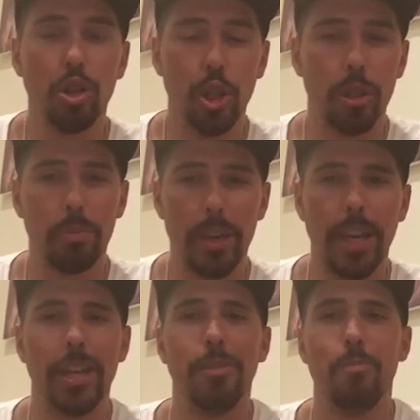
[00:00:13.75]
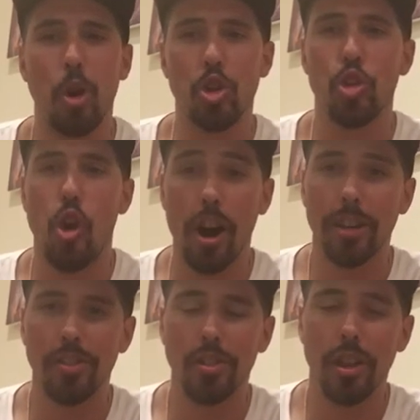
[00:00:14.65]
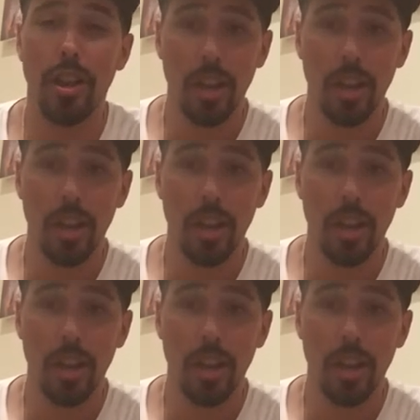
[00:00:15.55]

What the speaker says: European martial arts.